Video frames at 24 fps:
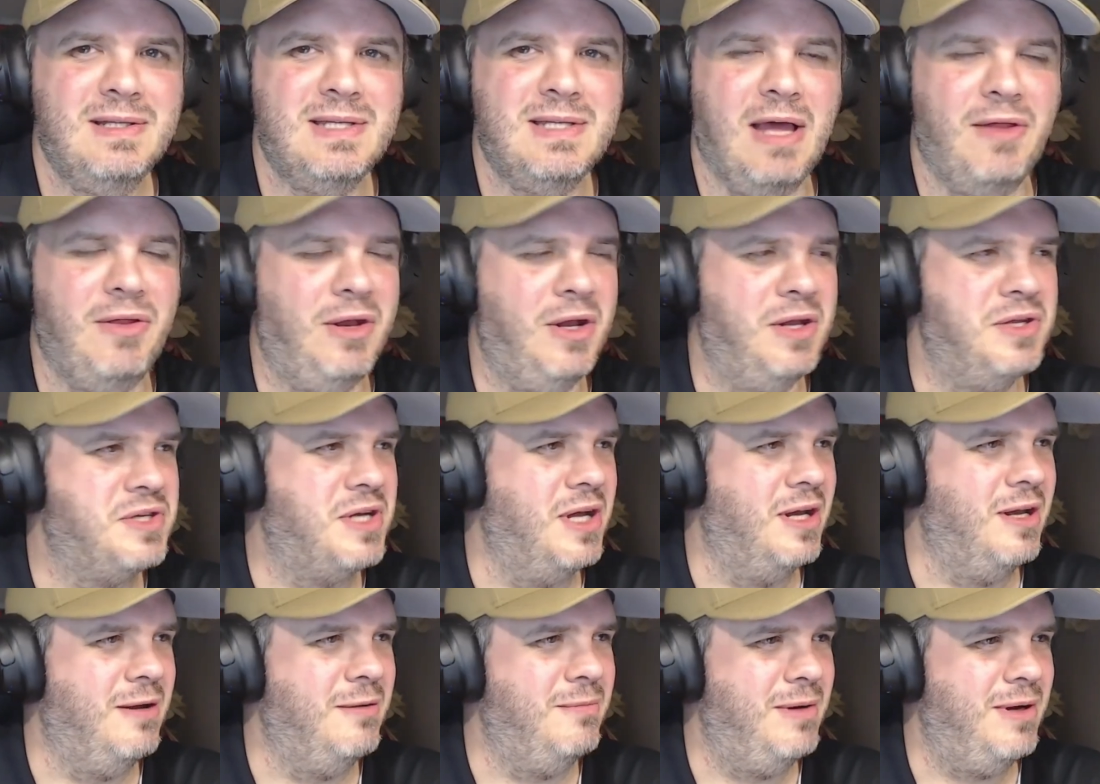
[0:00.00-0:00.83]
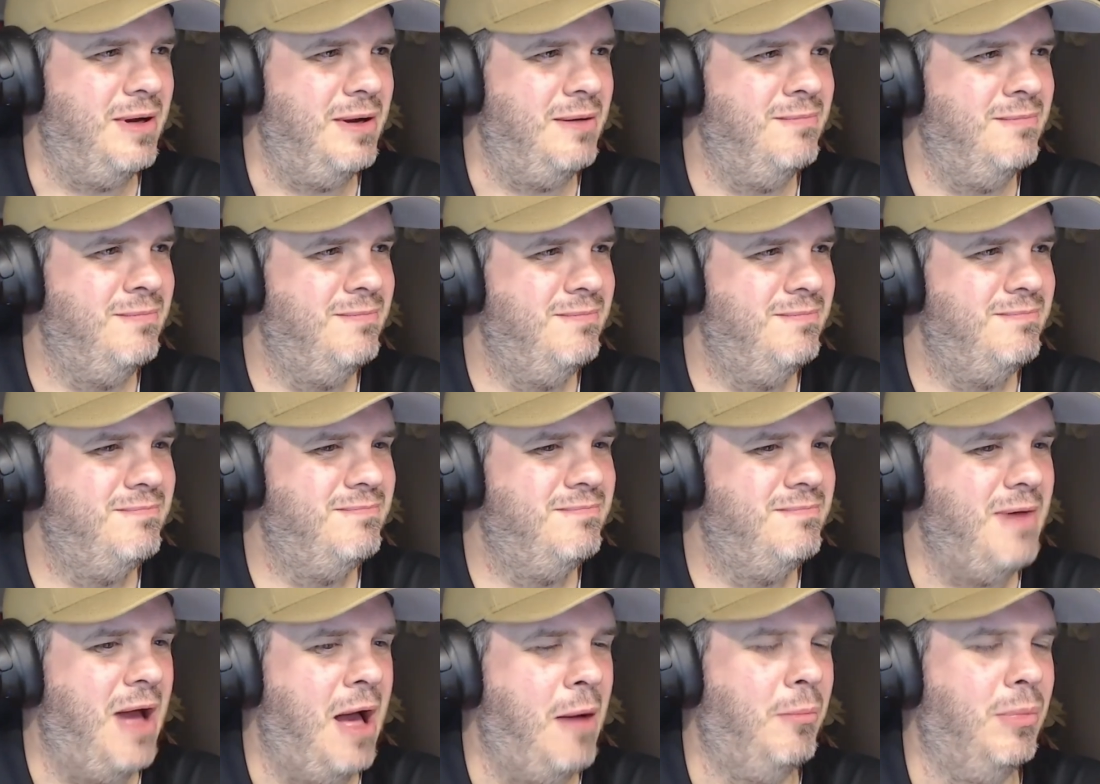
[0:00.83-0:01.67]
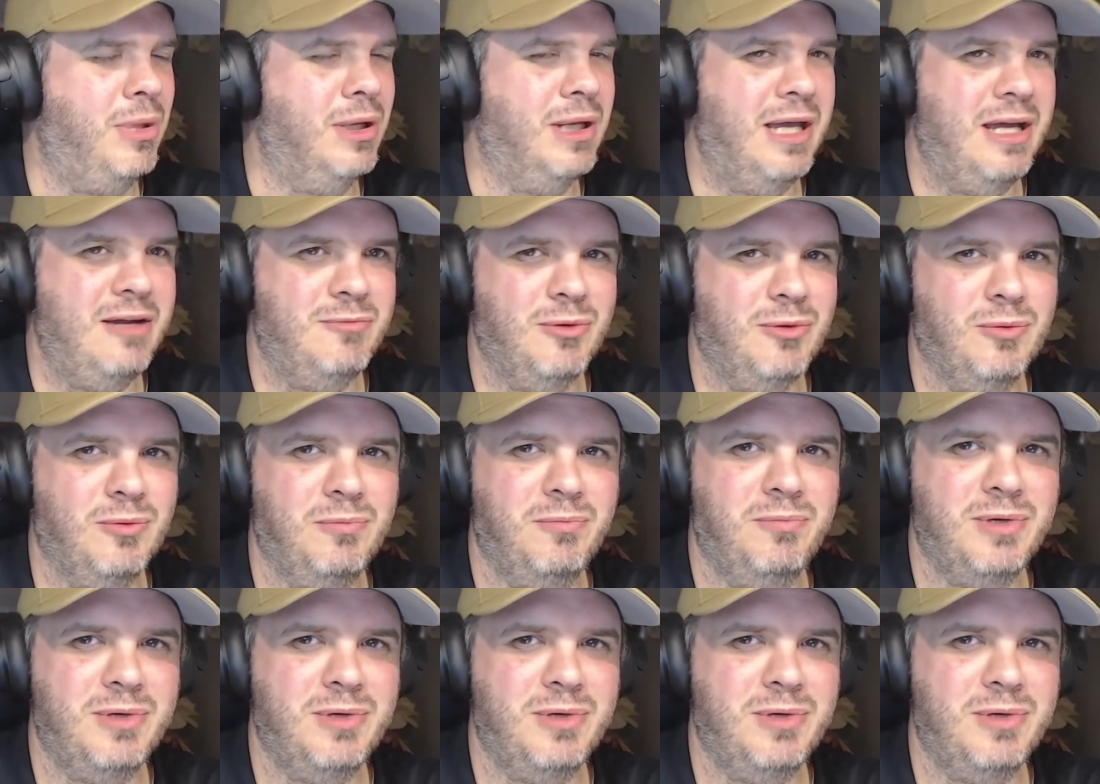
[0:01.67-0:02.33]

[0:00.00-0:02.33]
that's going to be unbelievable